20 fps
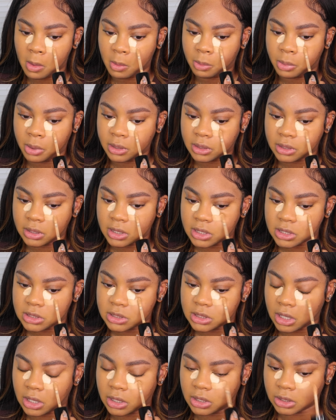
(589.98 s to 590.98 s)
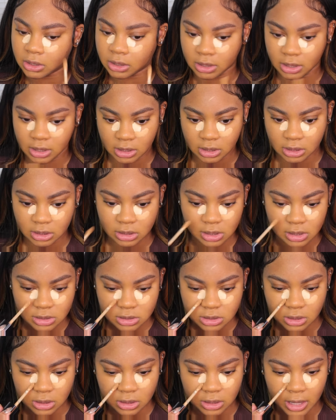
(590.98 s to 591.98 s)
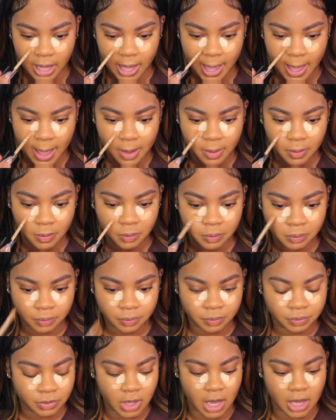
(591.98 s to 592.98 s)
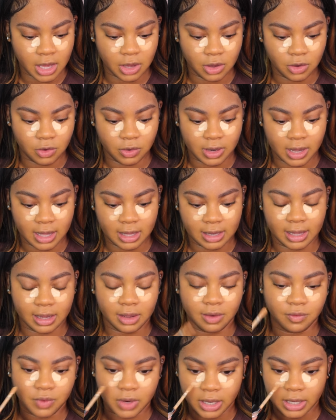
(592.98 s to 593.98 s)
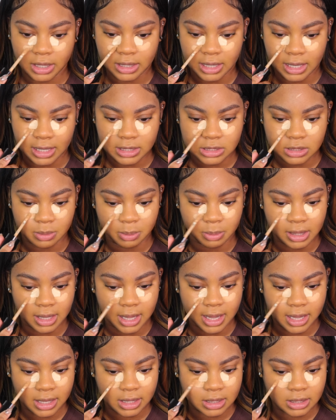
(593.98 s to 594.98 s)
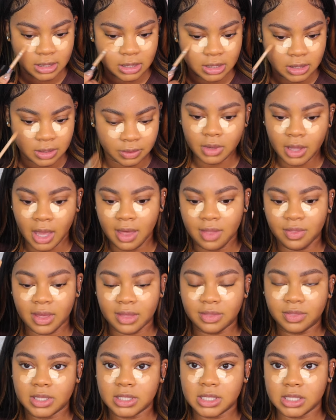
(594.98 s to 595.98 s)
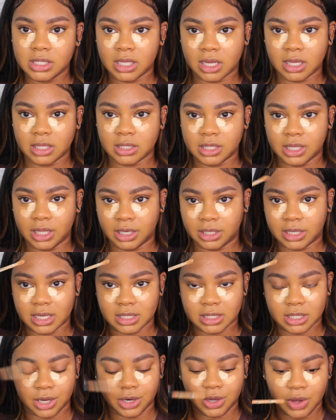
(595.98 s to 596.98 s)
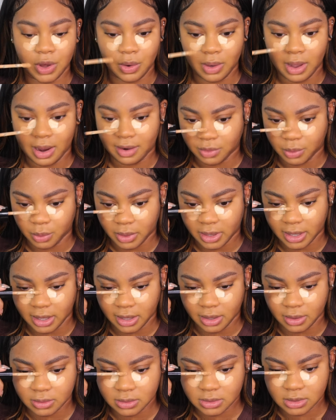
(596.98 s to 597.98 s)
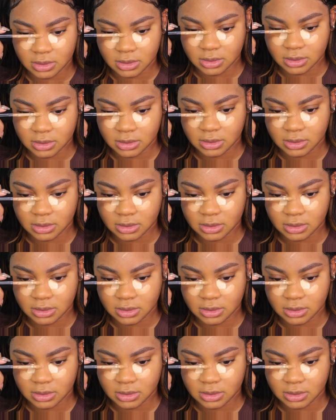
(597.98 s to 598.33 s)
put this underneath so that it can create like a very nice blend. And then this is a concealer that's going to go everywhere else.